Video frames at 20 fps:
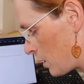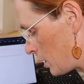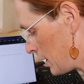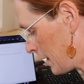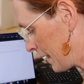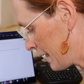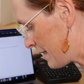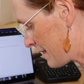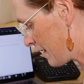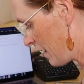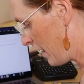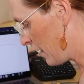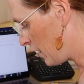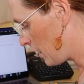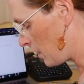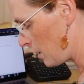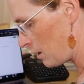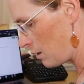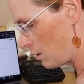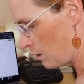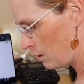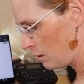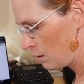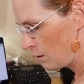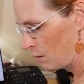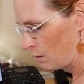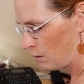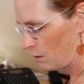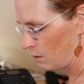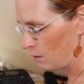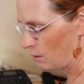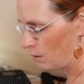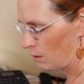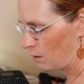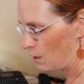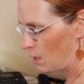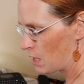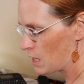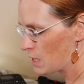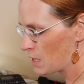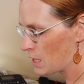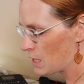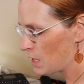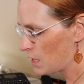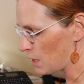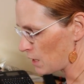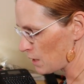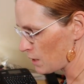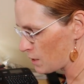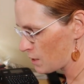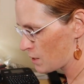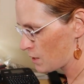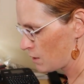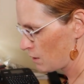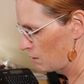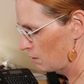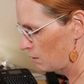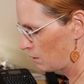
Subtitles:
Next I need are these.